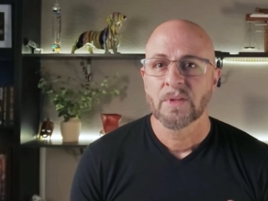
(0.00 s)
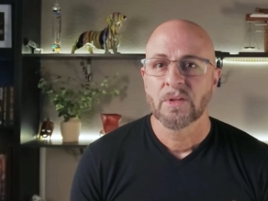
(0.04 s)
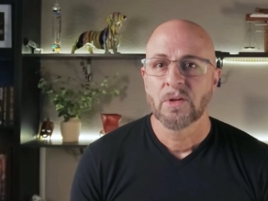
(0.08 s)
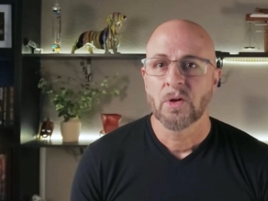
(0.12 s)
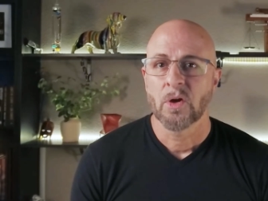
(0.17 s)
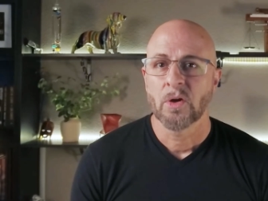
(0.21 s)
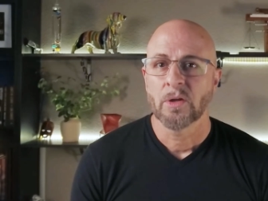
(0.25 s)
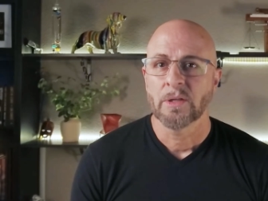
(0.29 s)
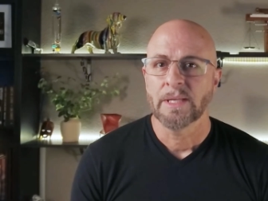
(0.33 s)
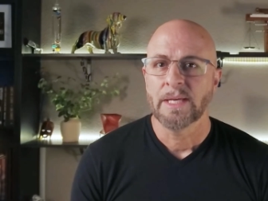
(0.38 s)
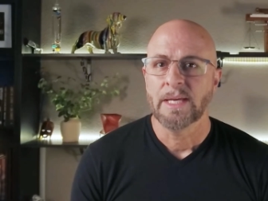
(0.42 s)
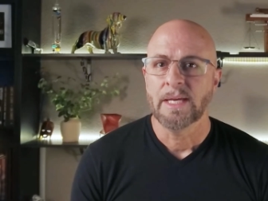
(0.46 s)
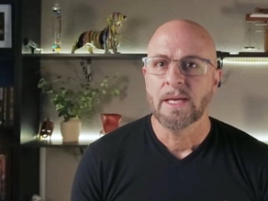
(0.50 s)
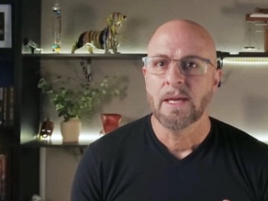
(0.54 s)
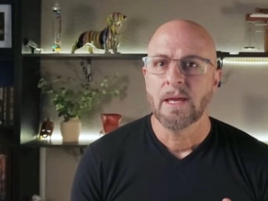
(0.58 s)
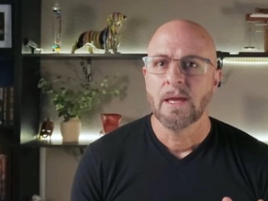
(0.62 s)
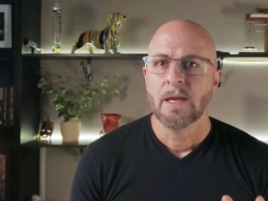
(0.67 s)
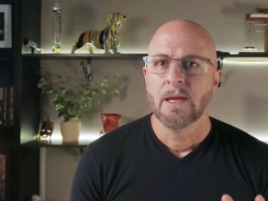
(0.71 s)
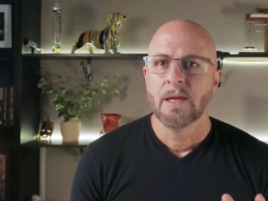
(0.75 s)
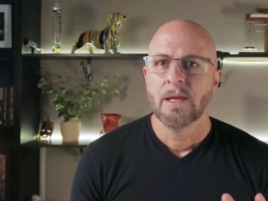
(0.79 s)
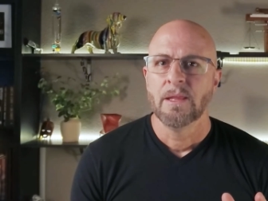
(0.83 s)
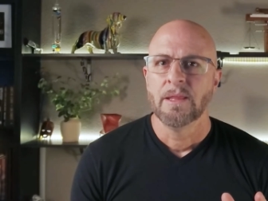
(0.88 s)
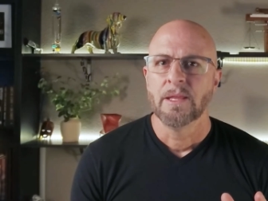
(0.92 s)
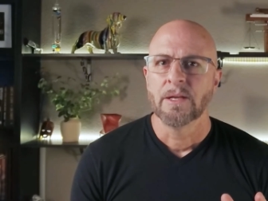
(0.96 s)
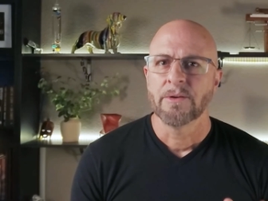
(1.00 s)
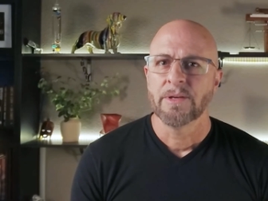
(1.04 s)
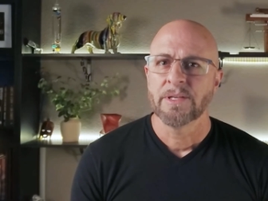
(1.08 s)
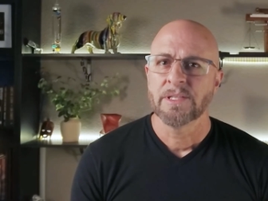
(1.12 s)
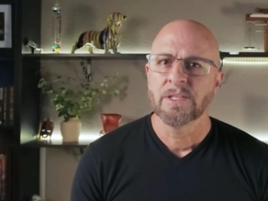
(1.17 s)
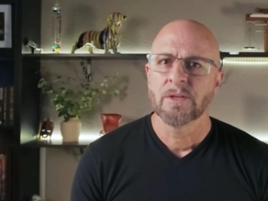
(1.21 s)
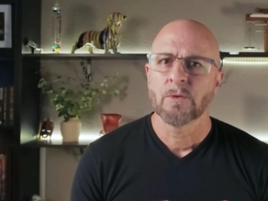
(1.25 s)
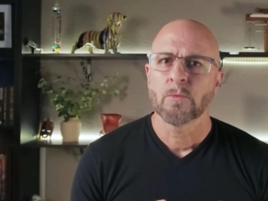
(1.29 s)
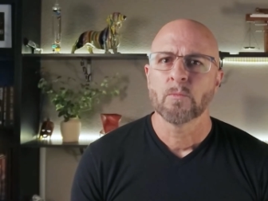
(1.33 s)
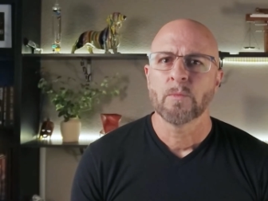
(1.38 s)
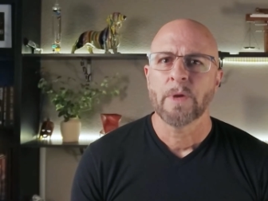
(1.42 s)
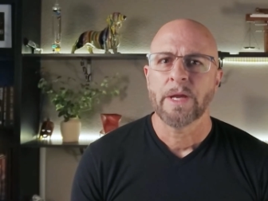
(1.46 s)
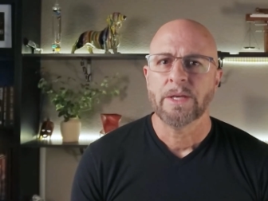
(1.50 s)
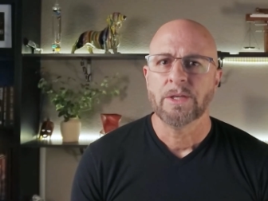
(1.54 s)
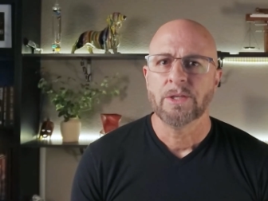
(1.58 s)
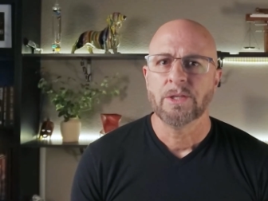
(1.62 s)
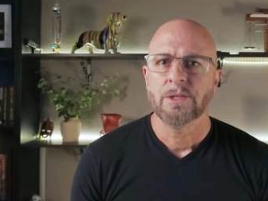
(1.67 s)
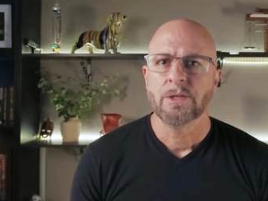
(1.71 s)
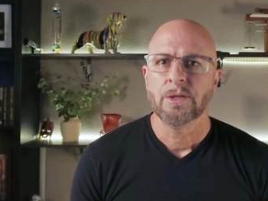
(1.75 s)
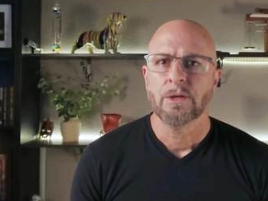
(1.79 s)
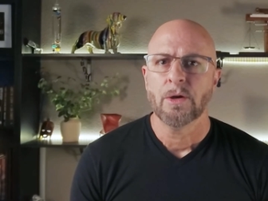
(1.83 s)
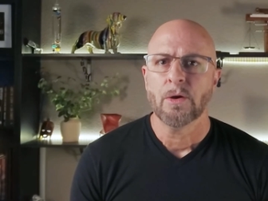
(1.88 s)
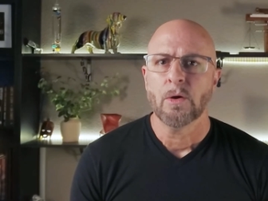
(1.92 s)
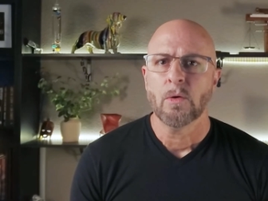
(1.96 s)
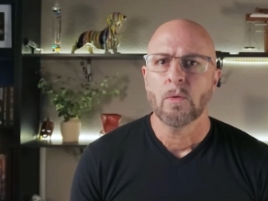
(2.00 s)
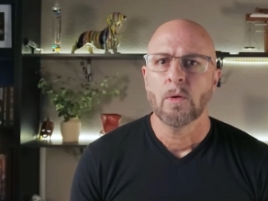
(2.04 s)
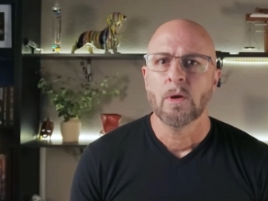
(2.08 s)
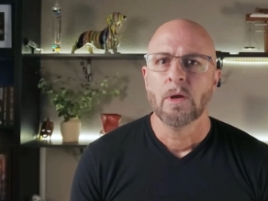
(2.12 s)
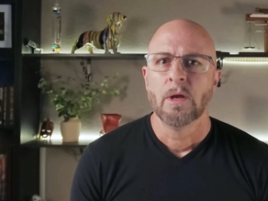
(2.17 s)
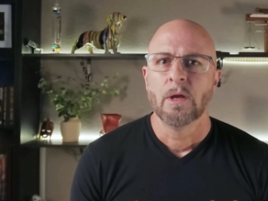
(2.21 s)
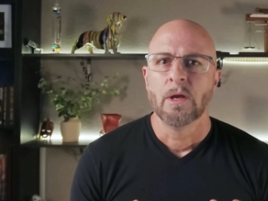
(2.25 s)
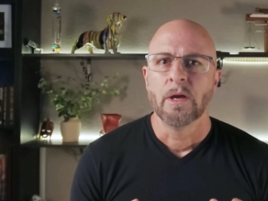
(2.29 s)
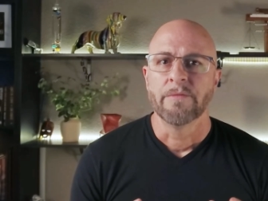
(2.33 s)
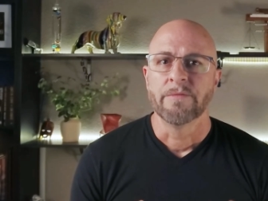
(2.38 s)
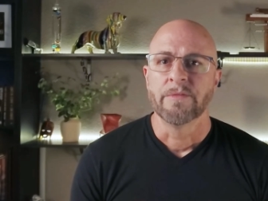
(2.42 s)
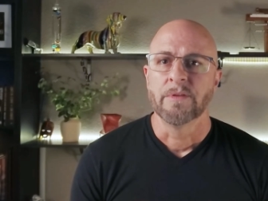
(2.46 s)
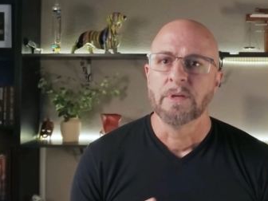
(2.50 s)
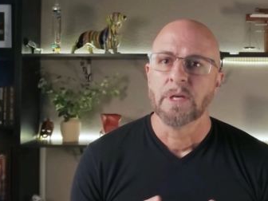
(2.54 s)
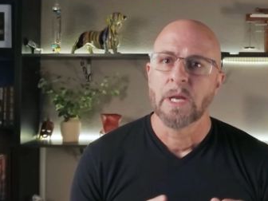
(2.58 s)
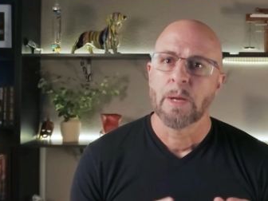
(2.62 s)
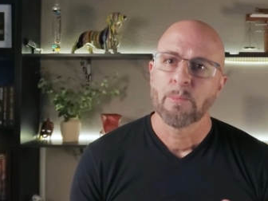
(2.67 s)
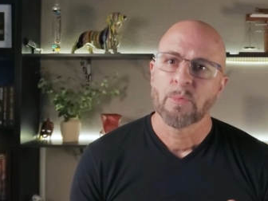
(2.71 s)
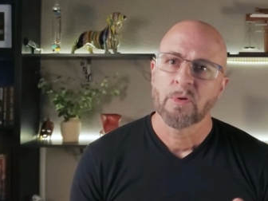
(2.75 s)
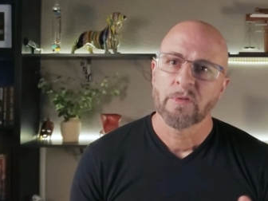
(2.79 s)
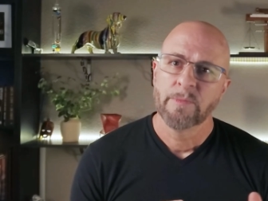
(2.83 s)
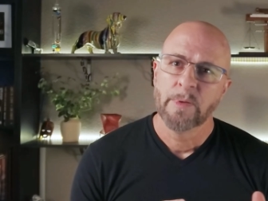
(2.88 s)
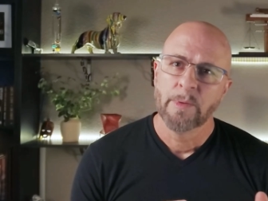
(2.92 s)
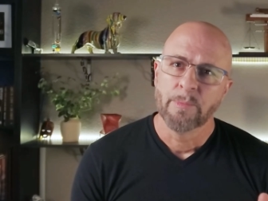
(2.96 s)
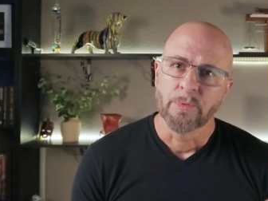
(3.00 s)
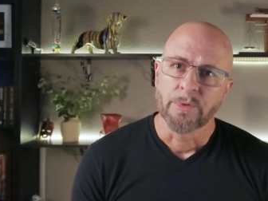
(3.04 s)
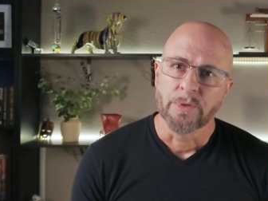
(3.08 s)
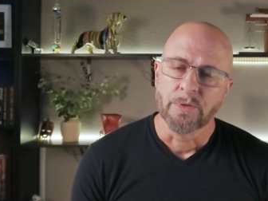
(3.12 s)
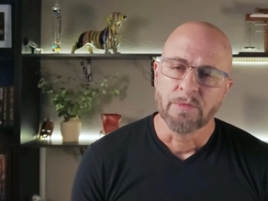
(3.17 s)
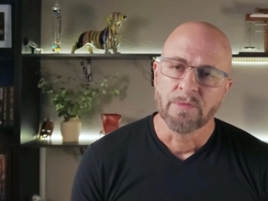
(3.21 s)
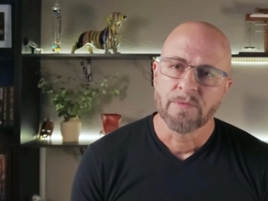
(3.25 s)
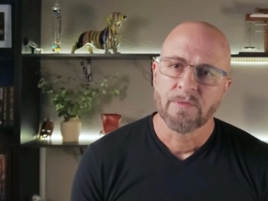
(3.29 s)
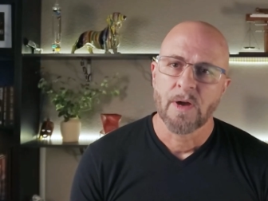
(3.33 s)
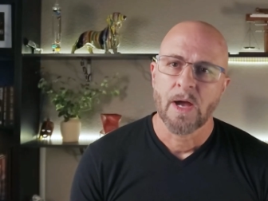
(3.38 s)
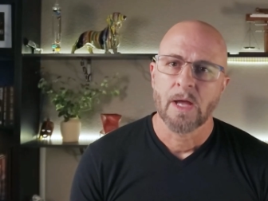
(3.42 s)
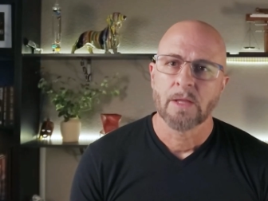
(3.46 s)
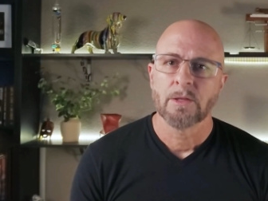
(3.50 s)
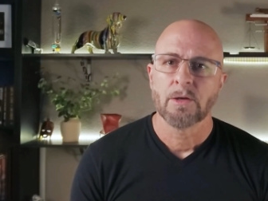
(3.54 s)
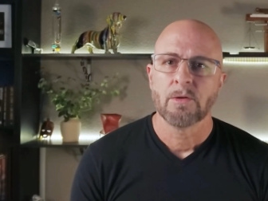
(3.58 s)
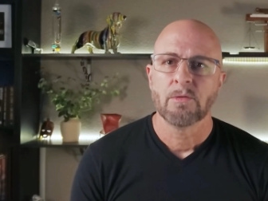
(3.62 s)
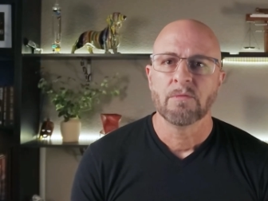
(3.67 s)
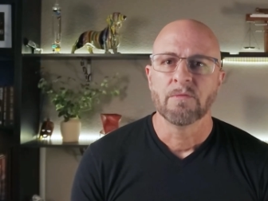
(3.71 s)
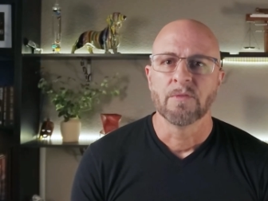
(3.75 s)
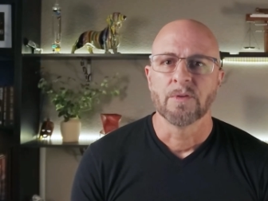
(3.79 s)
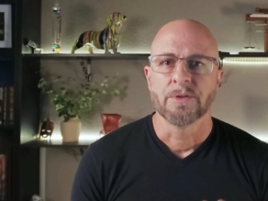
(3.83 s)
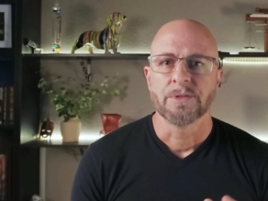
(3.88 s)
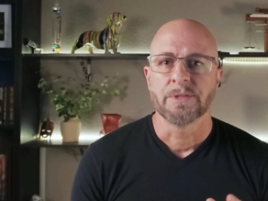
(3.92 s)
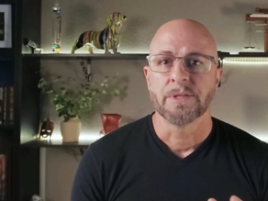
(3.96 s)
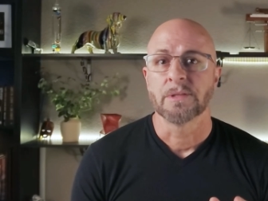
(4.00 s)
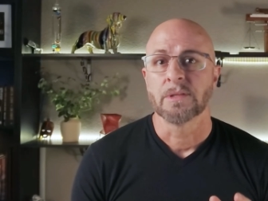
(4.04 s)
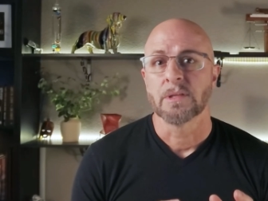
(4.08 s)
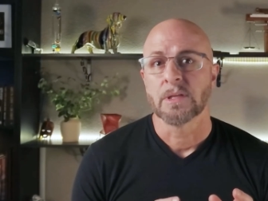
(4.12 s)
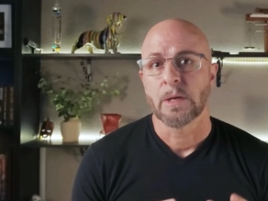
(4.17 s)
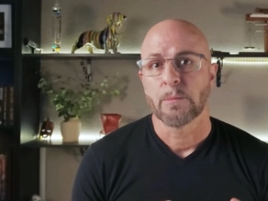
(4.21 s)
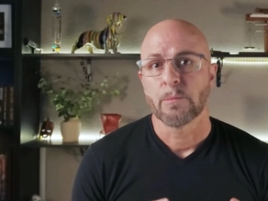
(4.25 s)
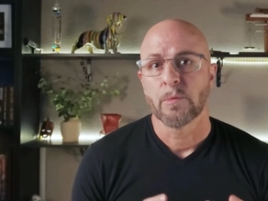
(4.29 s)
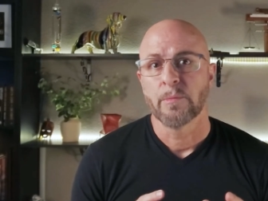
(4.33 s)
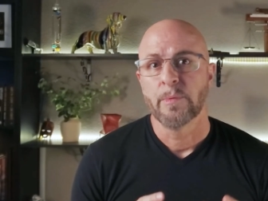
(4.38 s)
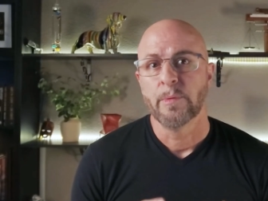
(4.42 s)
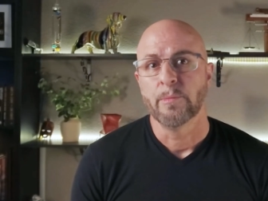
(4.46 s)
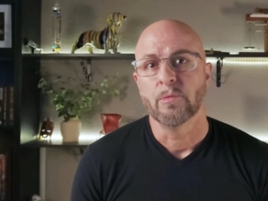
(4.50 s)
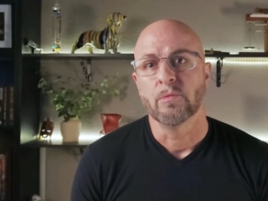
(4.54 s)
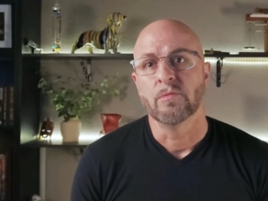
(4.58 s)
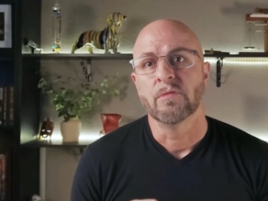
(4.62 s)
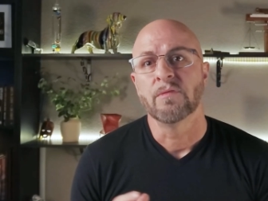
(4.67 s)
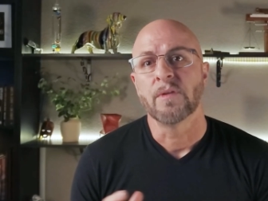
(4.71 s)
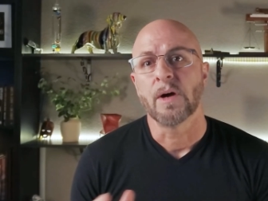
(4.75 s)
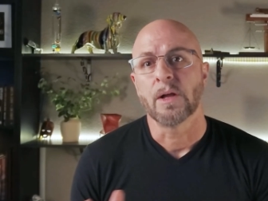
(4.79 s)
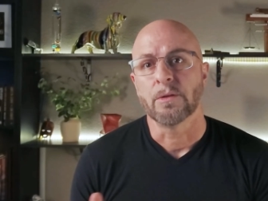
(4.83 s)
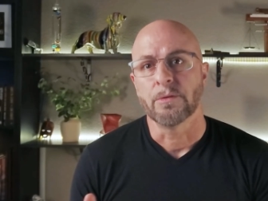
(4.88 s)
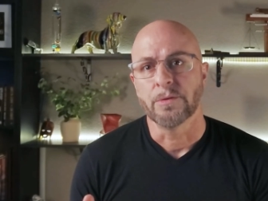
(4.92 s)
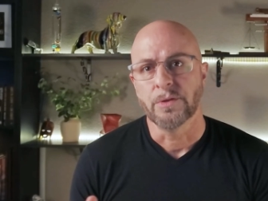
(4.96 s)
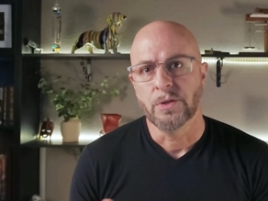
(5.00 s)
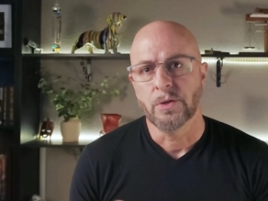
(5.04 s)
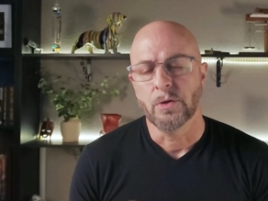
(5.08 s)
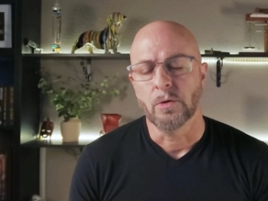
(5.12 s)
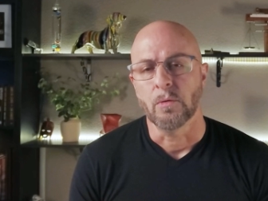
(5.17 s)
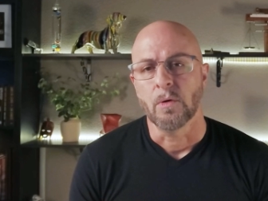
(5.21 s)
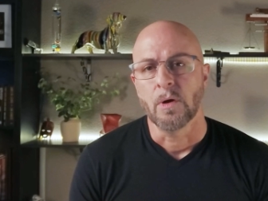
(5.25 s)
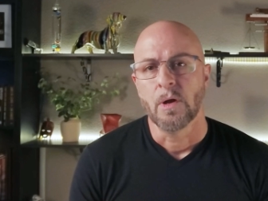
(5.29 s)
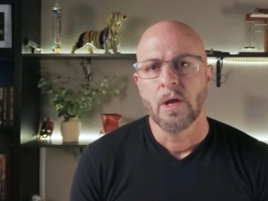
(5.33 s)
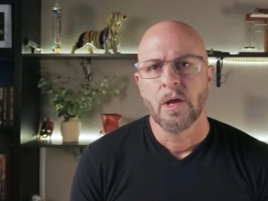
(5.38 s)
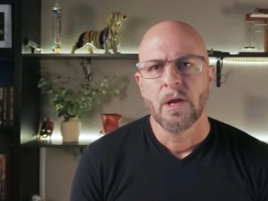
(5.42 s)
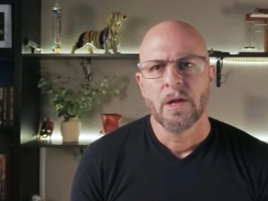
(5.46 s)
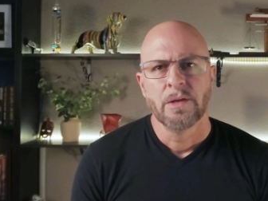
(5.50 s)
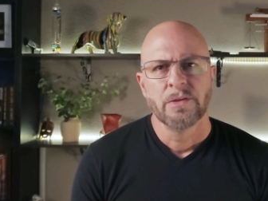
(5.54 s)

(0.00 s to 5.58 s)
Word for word: Currently, there isn't a ratio of the number of people you follow versus the number of people who follow you.